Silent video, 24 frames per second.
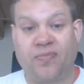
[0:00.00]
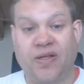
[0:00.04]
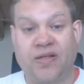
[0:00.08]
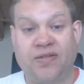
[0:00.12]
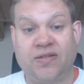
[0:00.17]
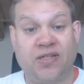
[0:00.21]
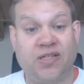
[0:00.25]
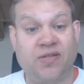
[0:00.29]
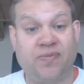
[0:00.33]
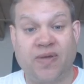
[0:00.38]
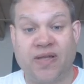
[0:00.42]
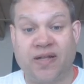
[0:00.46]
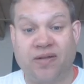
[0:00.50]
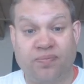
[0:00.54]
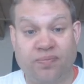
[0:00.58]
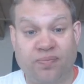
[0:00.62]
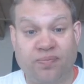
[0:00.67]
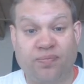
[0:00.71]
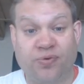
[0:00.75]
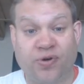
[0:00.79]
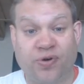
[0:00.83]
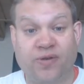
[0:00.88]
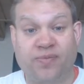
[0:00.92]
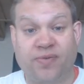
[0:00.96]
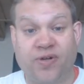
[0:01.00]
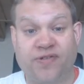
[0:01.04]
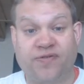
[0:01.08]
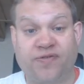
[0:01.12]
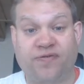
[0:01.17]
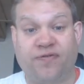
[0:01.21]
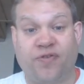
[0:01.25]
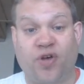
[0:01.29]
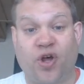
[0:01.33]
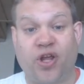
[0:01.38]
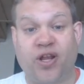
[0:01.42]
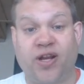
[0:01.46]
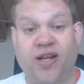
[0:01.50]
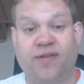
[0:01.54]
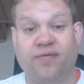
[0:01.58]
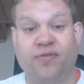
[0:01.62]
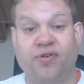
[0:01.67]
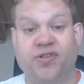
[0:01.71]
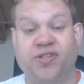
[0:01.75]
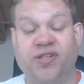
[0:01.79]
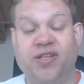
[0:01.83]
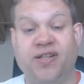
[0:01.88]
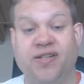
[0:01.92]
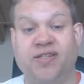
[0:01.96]
She's been pretty much fine
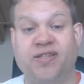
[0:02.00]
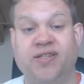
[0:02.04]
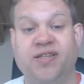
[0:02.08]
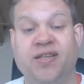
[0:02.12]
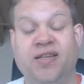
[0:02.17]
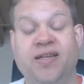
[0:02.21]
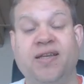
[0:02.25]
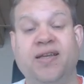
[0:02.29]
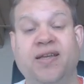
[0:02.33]
ever since.